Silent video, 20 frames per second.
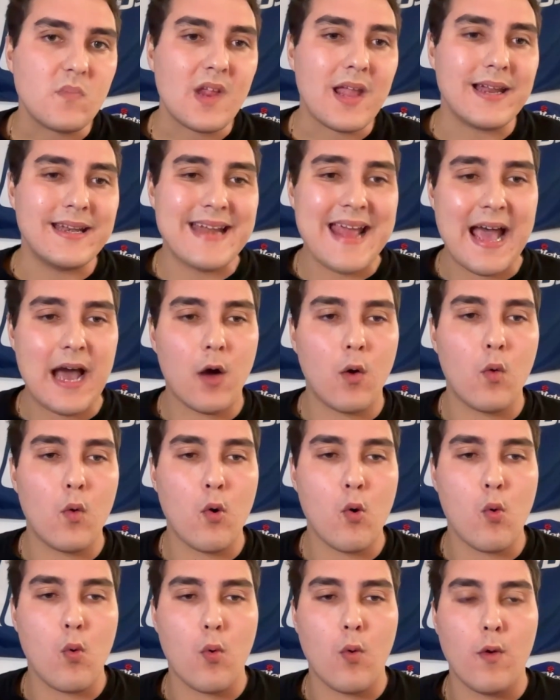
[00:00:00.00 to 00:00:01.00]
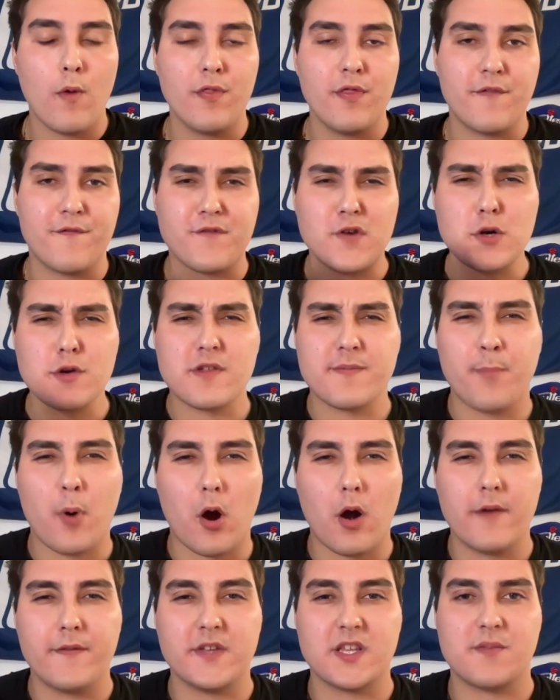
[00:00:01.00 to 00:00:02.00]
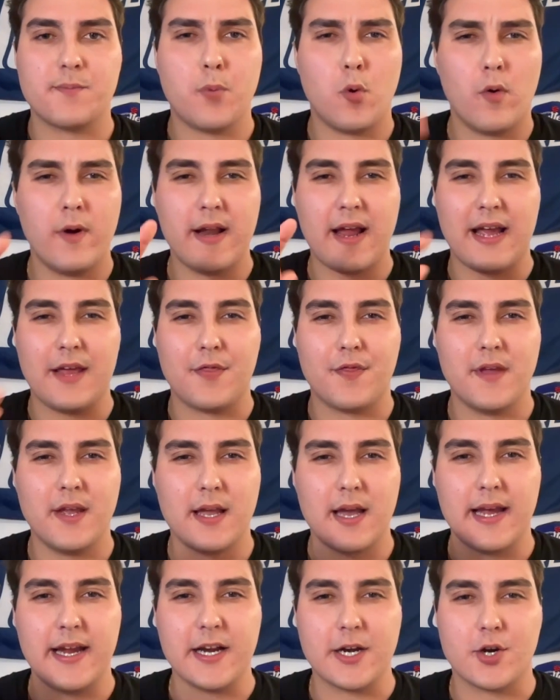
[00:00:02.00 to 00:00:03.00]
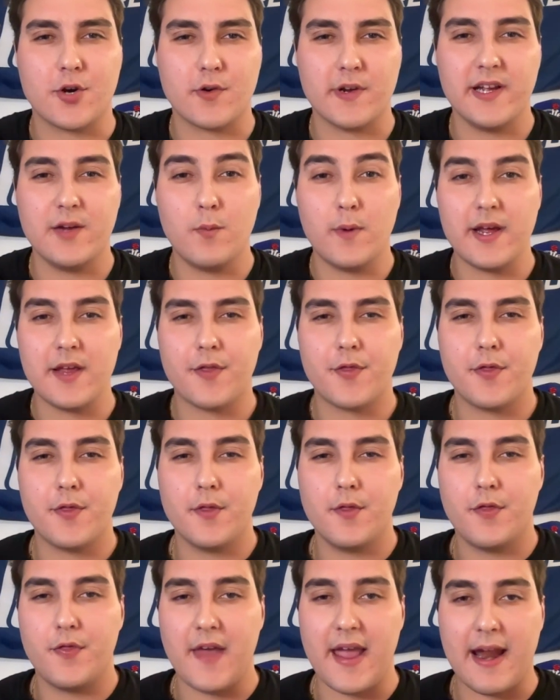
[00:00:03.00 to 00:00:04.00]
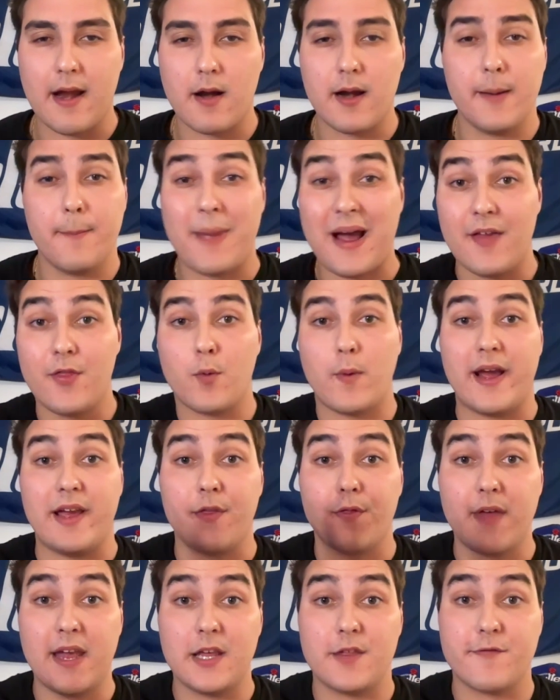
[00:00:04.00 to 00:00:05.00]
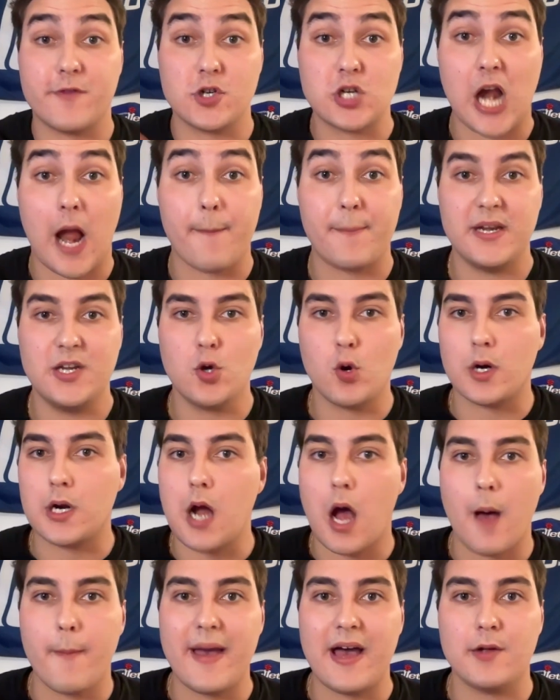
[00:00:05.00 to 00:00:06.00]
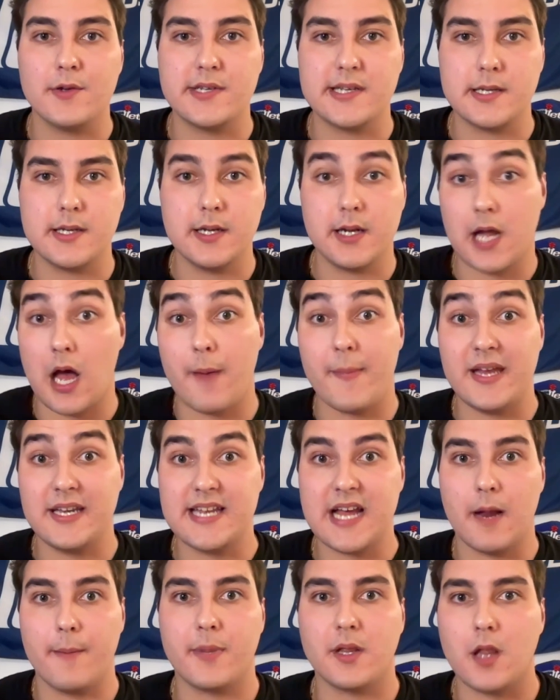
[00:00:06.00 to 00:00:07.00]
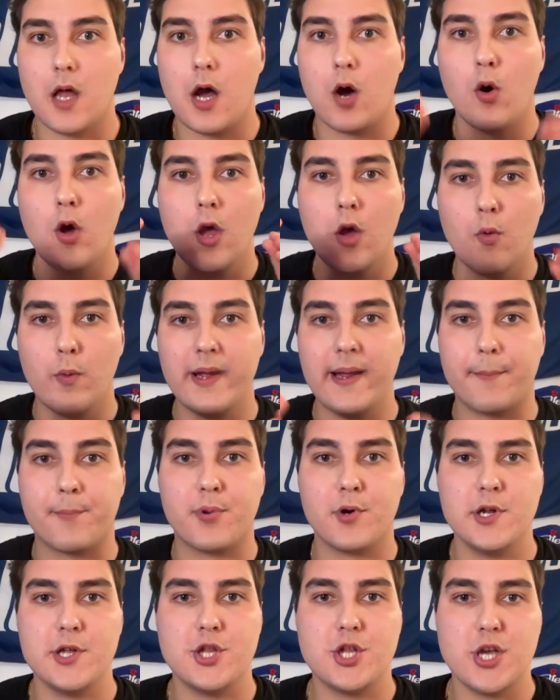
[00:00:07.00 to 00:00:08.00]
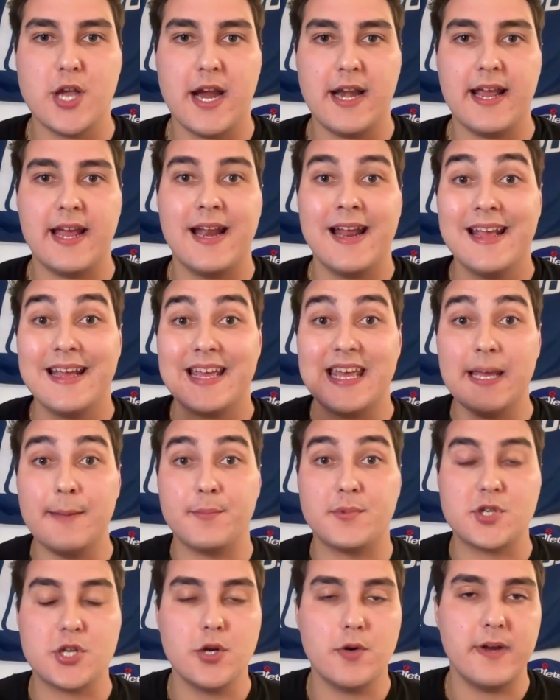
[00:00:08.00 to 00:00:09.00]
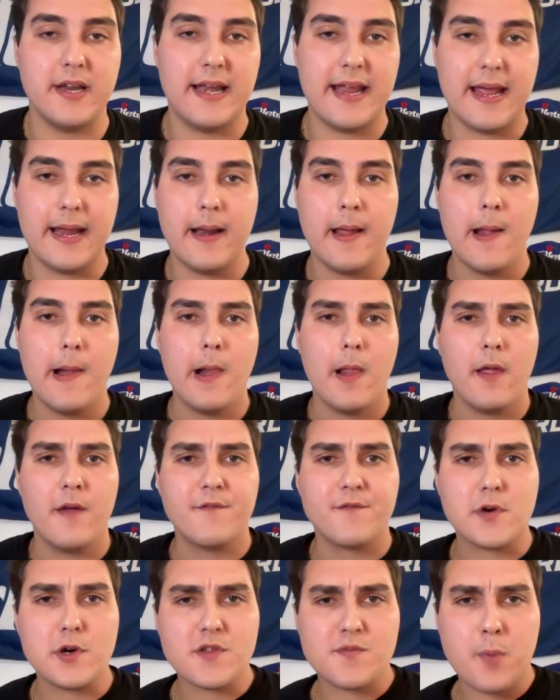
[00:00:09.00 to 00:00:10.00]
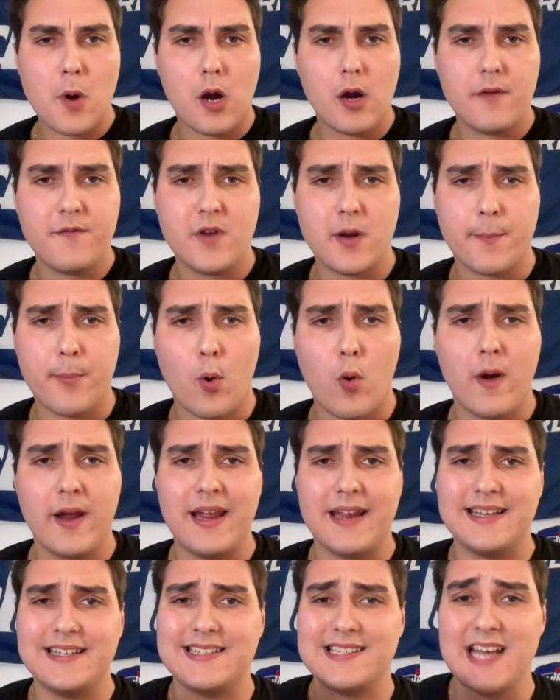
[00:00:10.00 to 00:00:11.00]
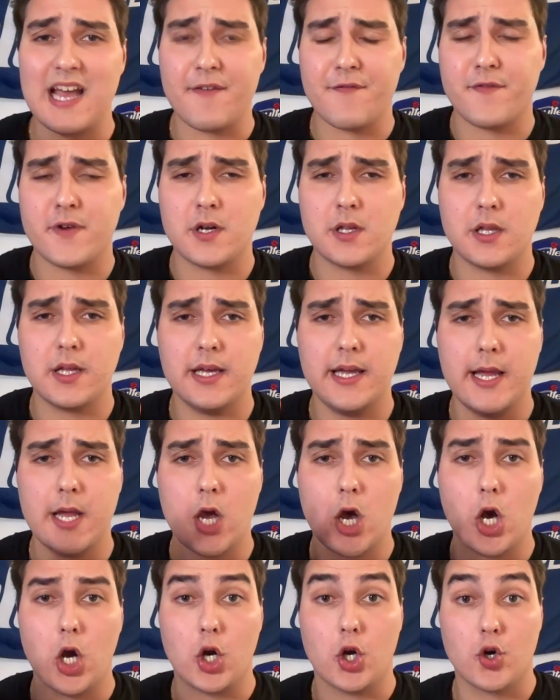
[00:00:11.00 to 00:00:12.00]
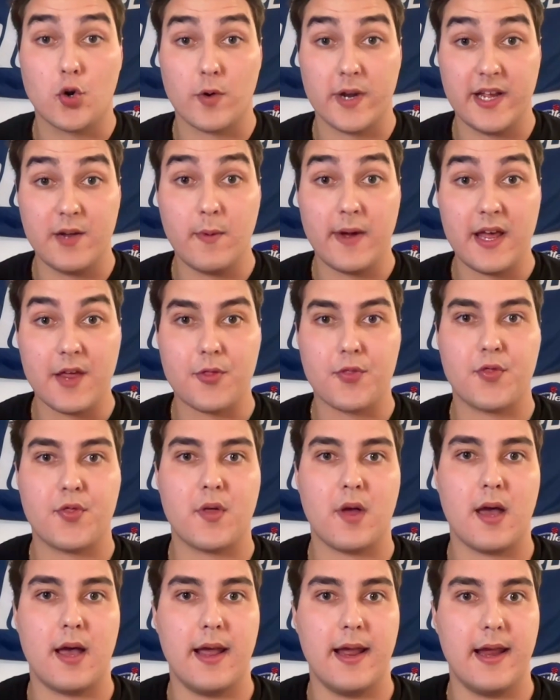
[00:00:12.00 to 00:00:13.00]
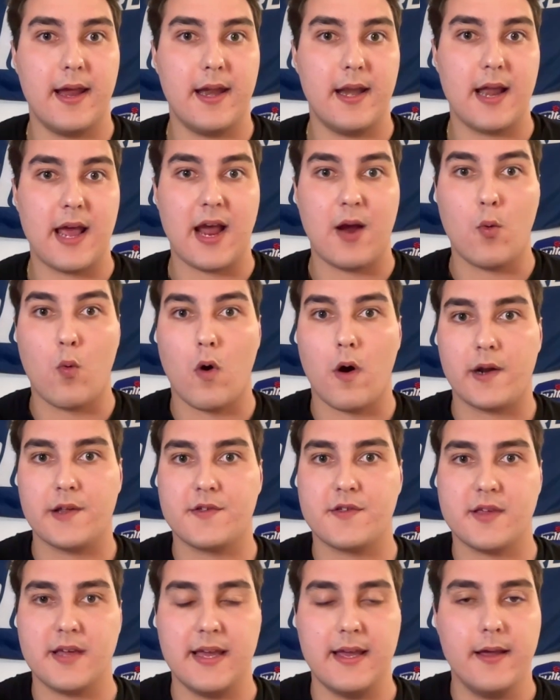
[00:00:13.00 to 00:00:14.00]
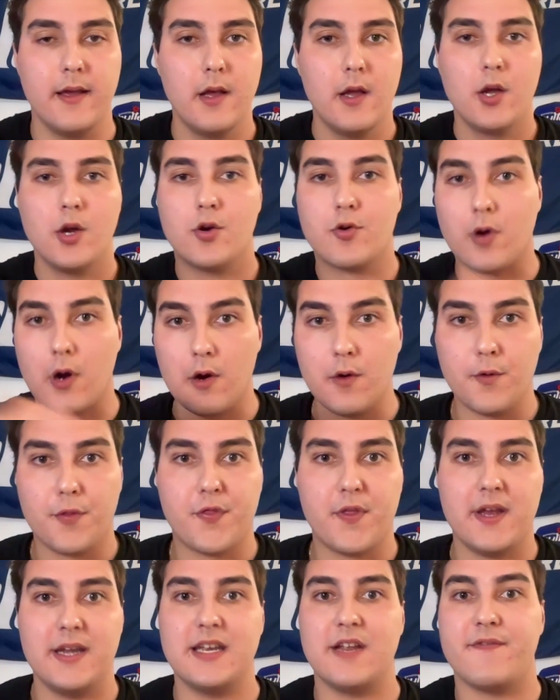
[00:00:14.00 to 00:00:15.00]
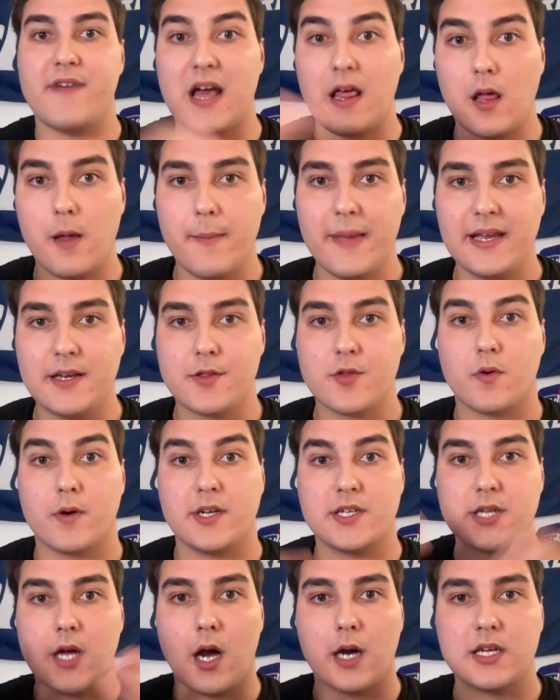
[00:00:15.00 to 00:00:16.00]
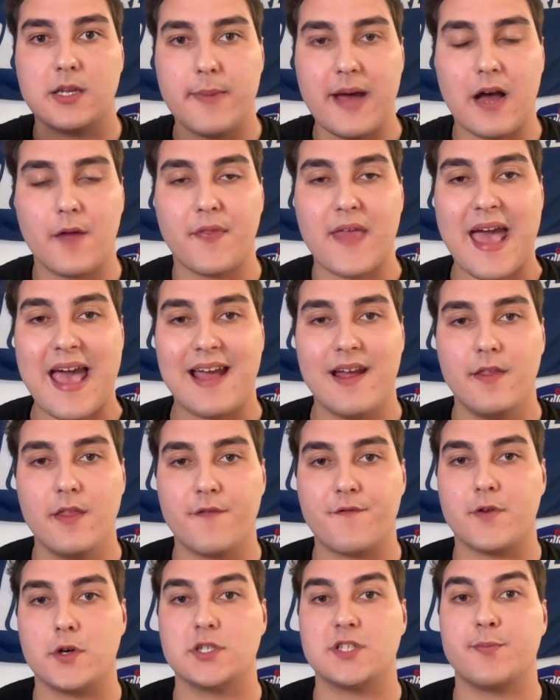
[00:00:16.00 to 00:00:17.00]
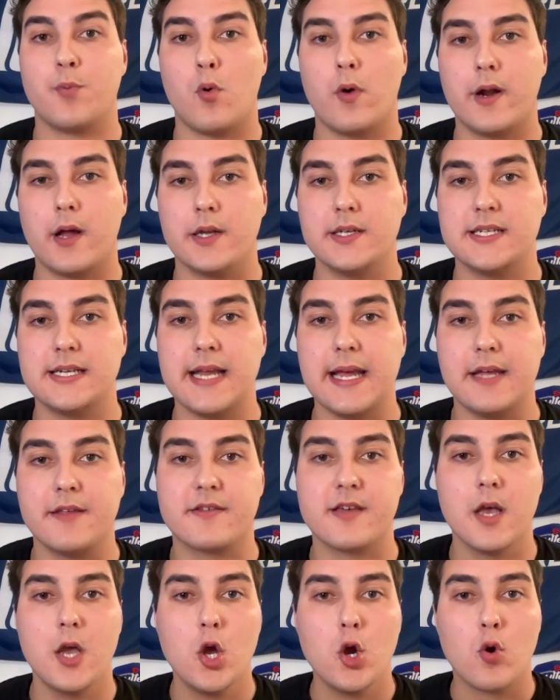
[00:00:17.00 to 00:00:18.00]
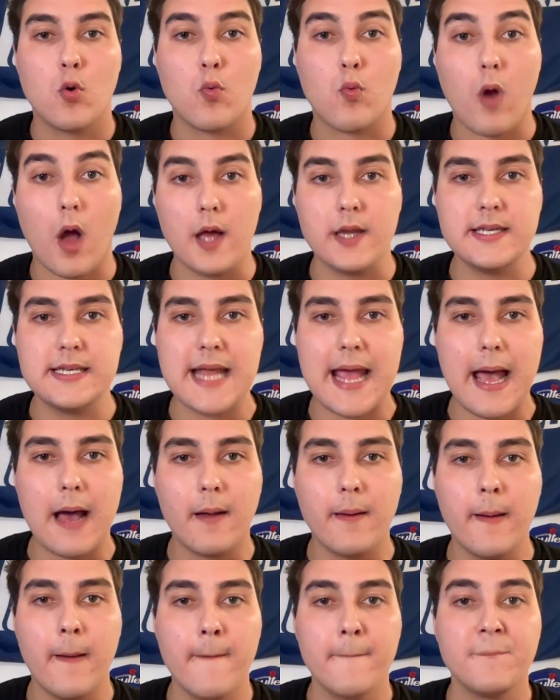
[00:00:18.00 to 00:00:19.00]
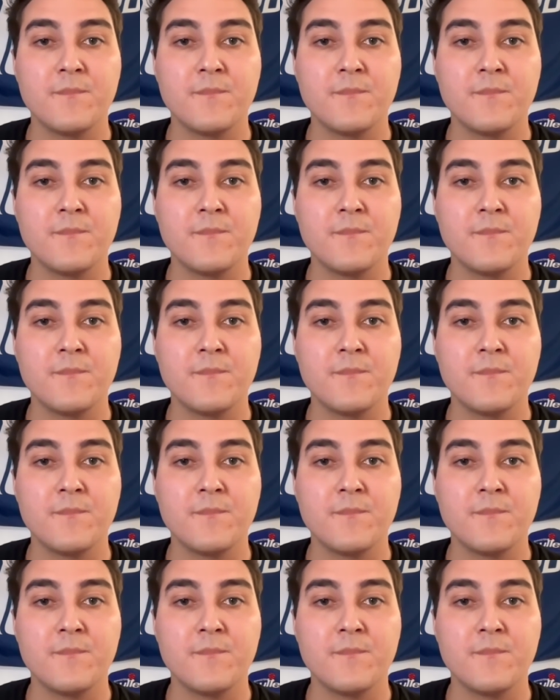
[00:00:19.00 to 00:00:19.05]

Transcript: Now, the first part of his point, I think I agree with there. And by the way, thanks for dropping your comment down below. We appreciate it. Keep tuning in. First part of your point, definitely agree with, and I want to see growth and development. Sort of talked about that in the first point on today's rundown.